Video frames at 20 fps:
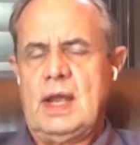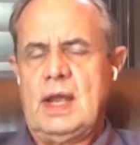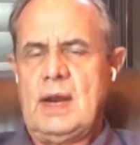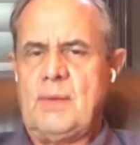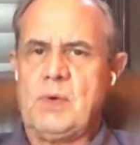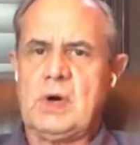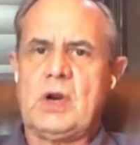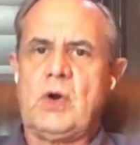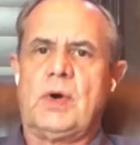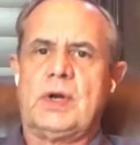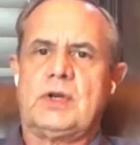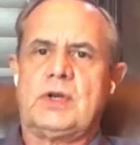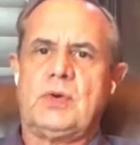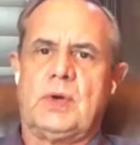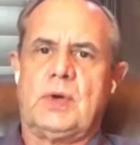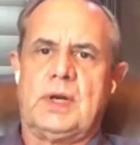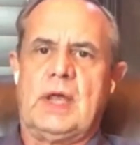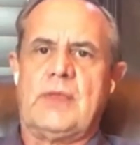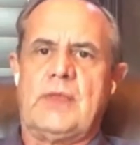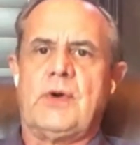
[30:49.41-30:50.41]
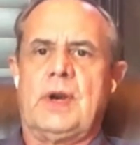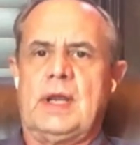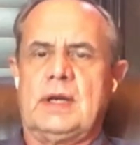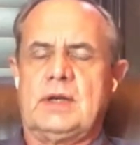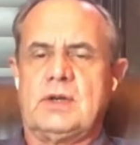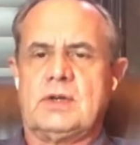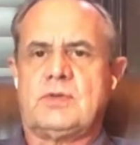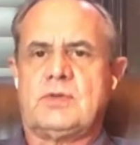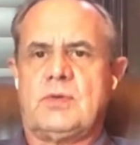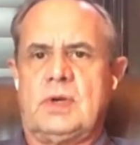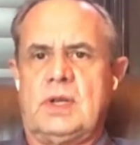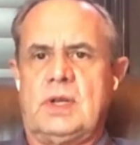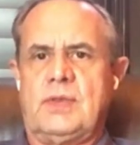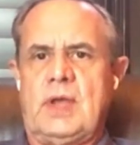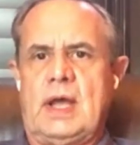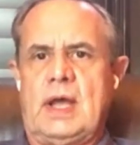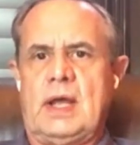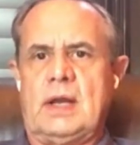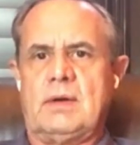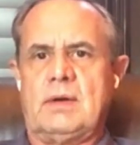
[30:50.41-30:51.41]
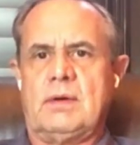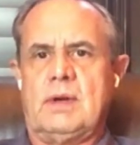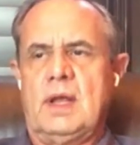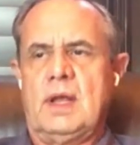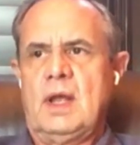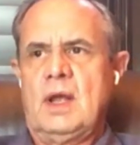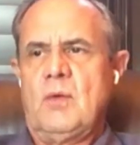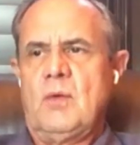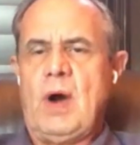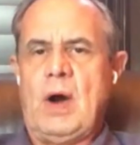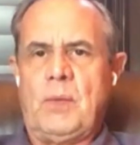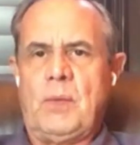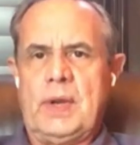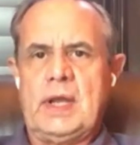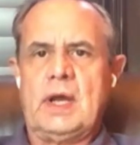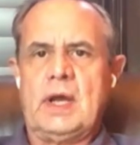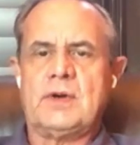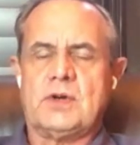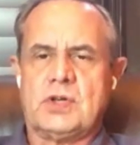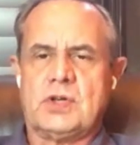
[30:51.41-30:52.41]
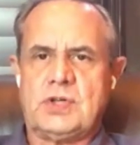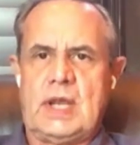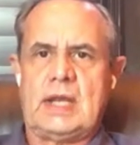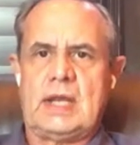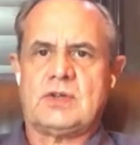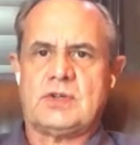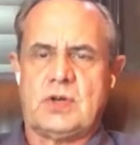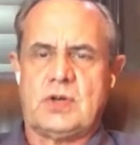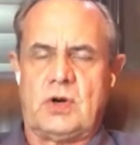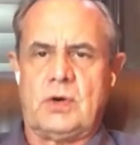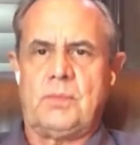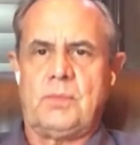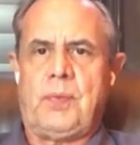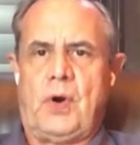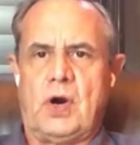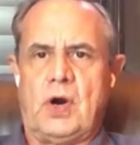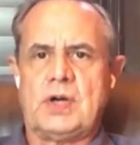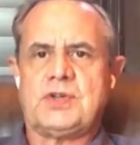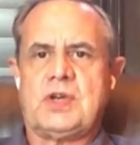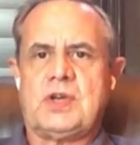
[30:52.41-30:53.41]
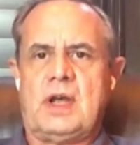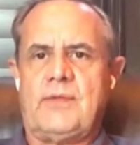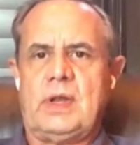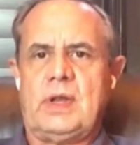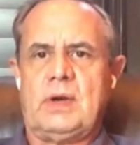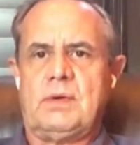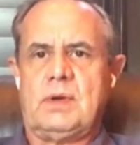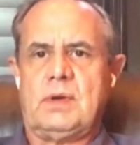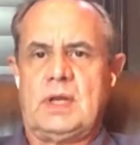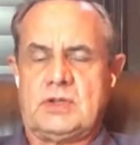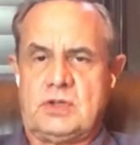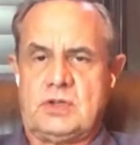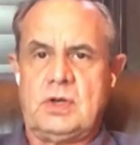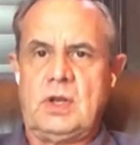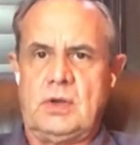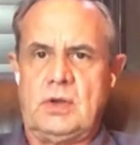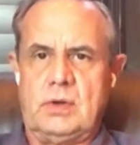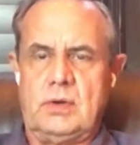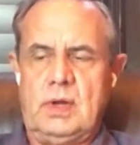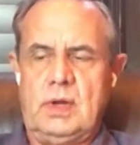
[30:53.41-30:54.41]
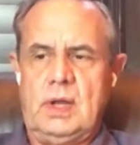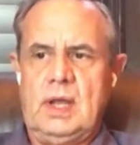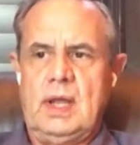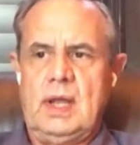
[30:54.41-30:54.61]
And we're going to another industry that, while we understand certain parts of it, it's new.